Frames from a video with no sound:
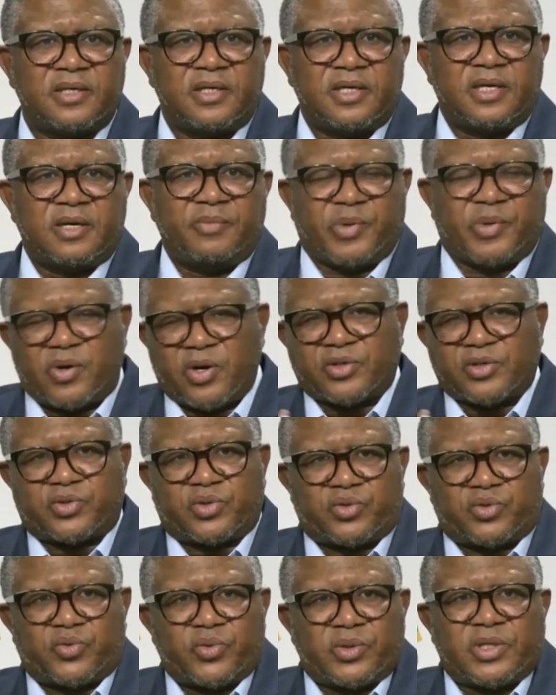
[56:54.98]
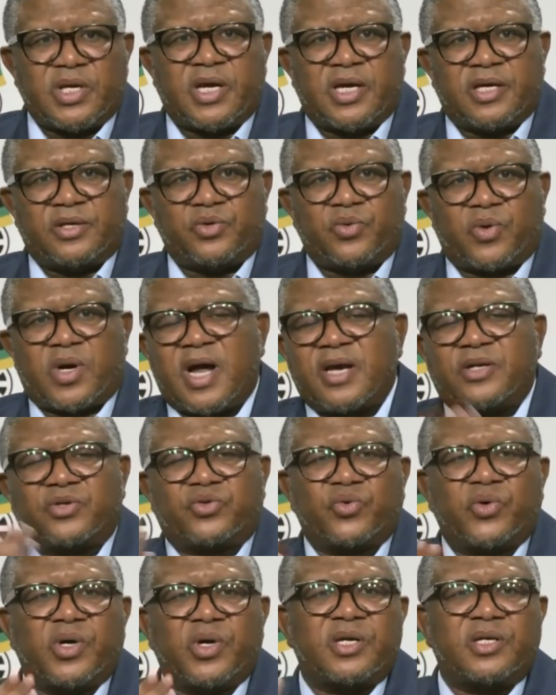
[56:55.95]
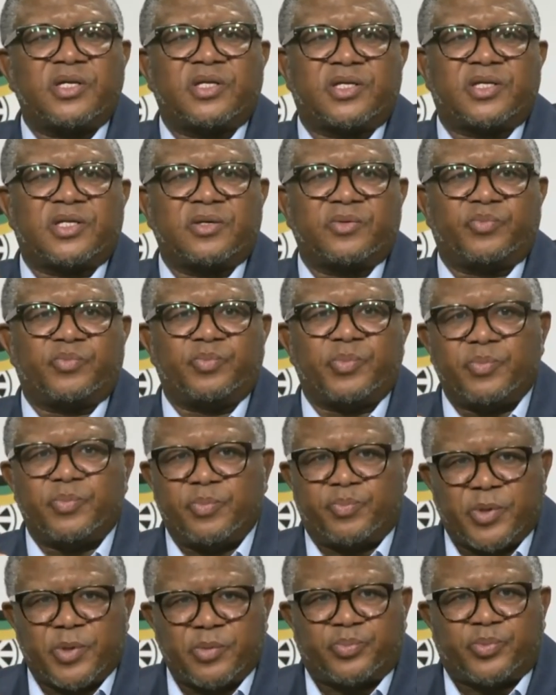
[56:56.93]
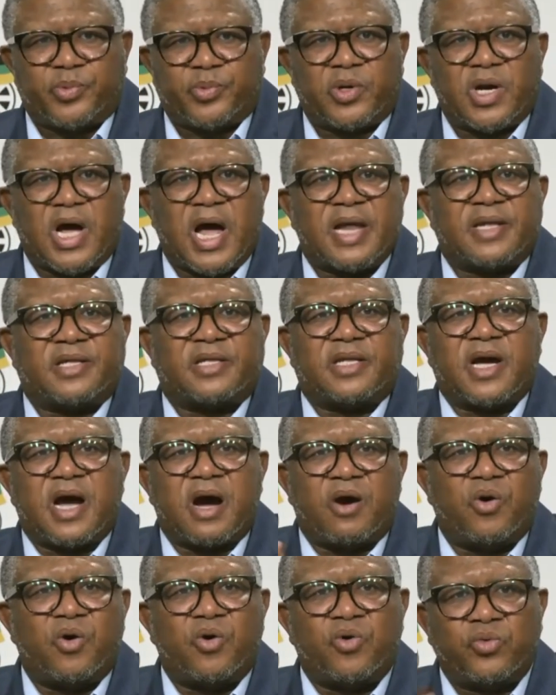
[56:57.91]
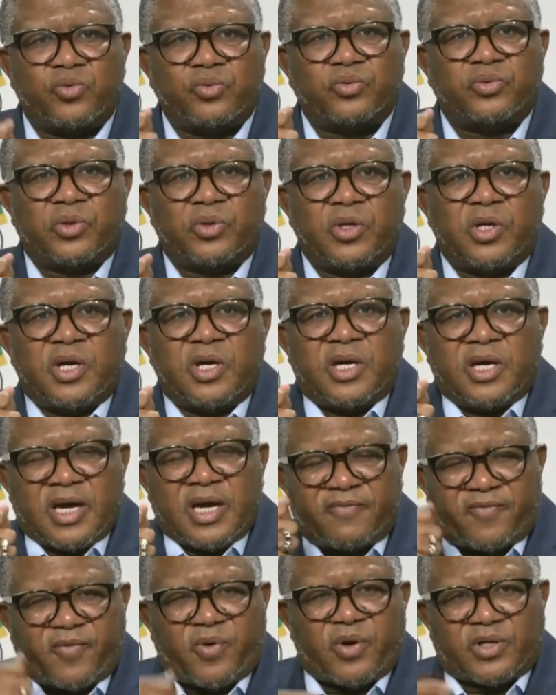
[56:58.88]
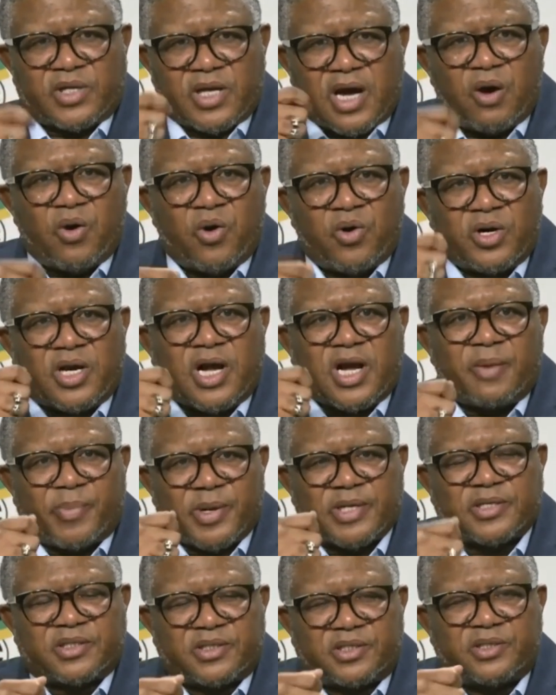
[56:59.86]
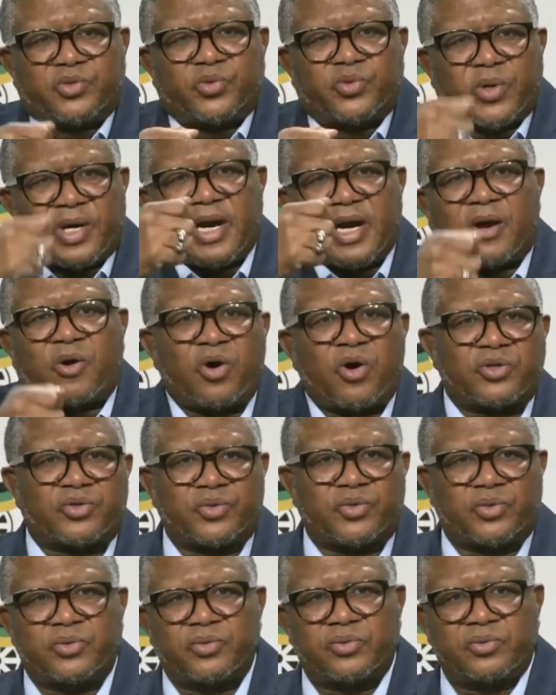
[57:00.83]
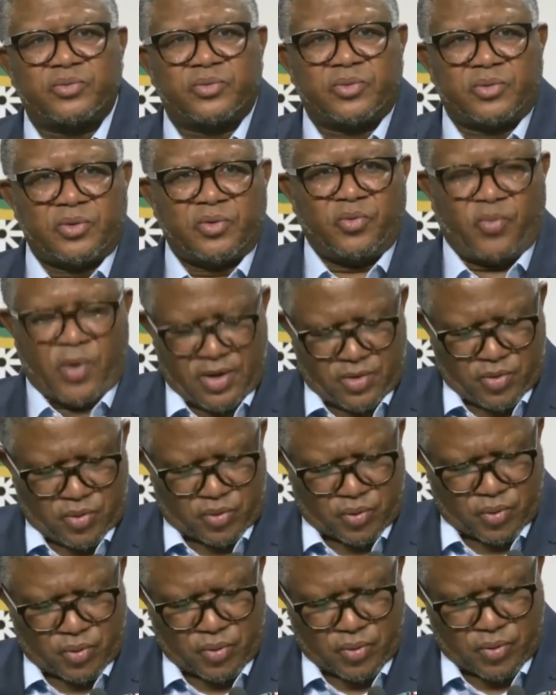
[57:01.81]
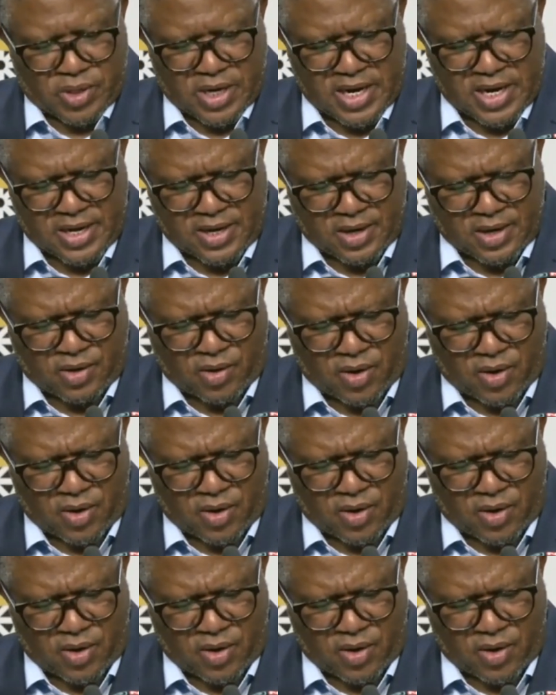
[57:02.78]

Because today you can't do anything. People at their own have got their own capacity to record you when you do wrong